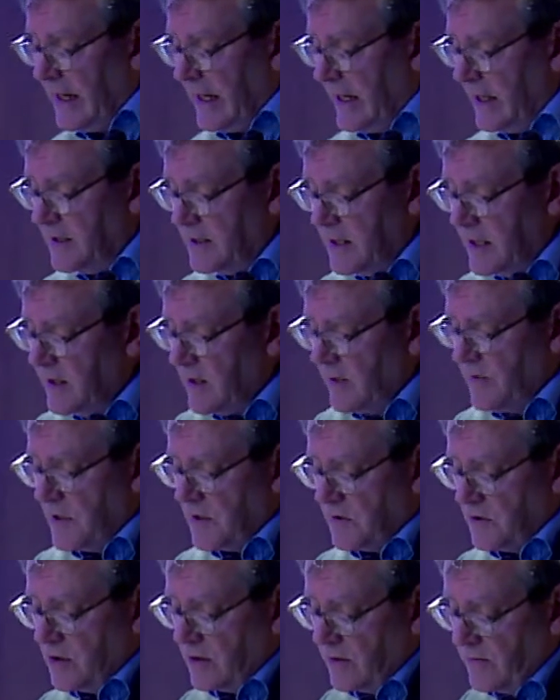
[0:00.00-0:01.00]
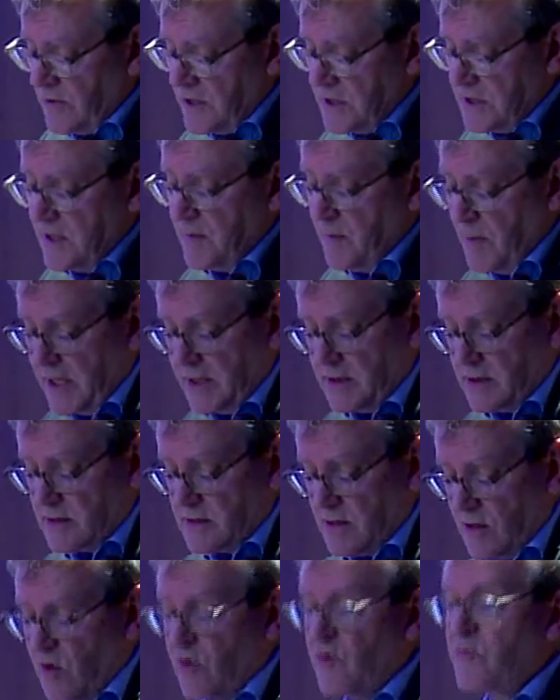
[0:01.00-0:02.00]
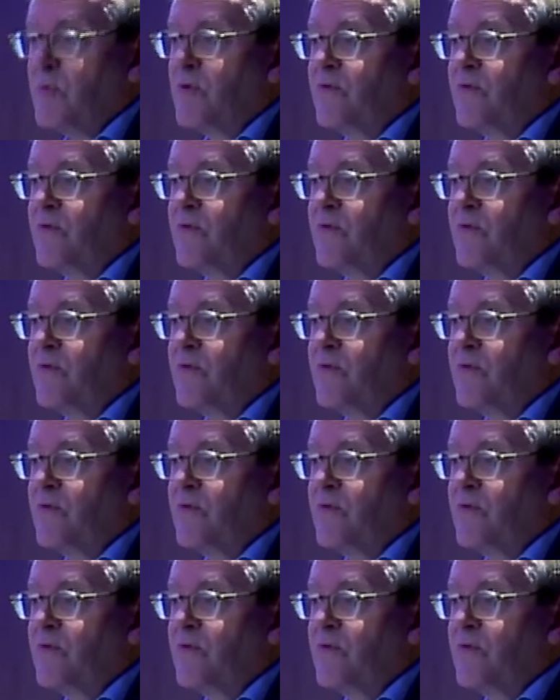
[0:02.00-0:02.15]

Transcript: Indeed, I think the university might dissolve